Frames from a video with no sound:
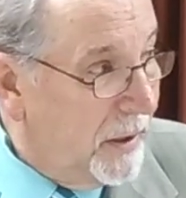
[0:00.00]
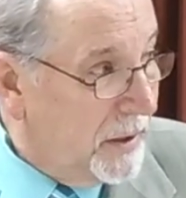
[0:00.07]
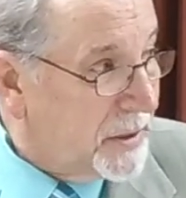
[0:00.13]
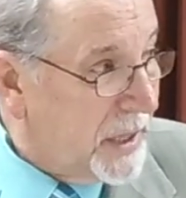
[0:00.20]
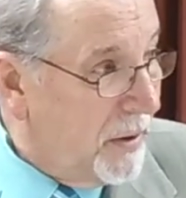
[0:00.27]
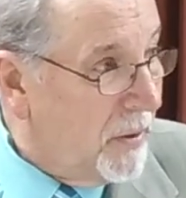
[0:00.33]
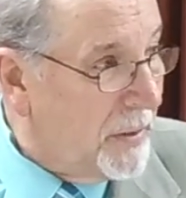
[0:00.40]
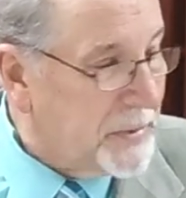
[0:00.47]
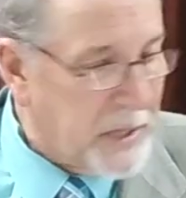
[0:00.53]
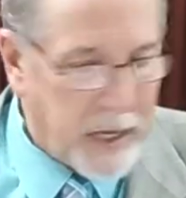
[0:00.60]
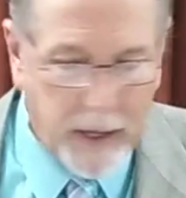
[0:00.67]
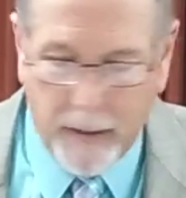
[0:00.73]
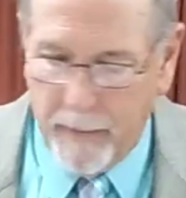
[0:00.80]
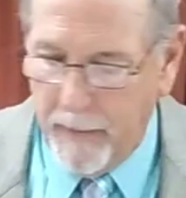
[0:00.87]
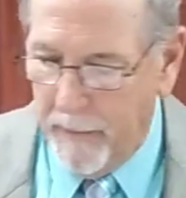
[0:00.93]
You understand what I'm saying?
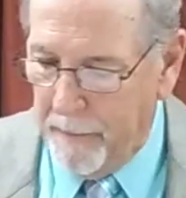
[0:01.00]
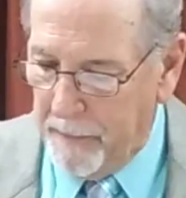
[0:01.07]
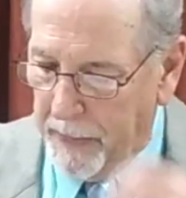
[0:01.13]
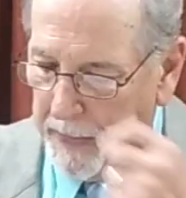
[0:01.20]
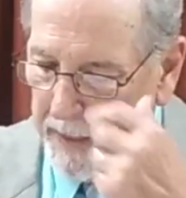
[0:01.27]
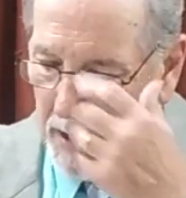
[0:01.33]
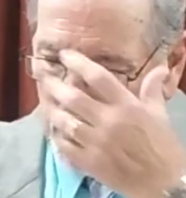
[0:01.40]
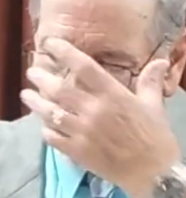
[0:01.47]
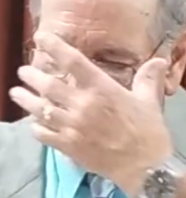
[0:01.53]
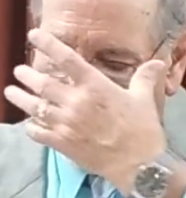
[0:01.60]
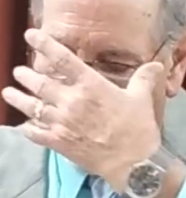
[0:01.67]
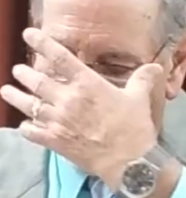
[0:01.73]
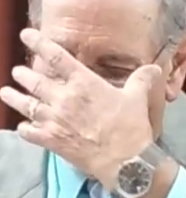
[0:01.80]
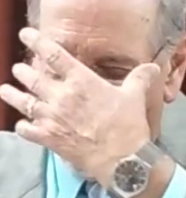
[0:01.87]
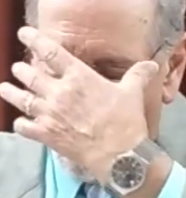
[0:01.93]
That's a good okay. question.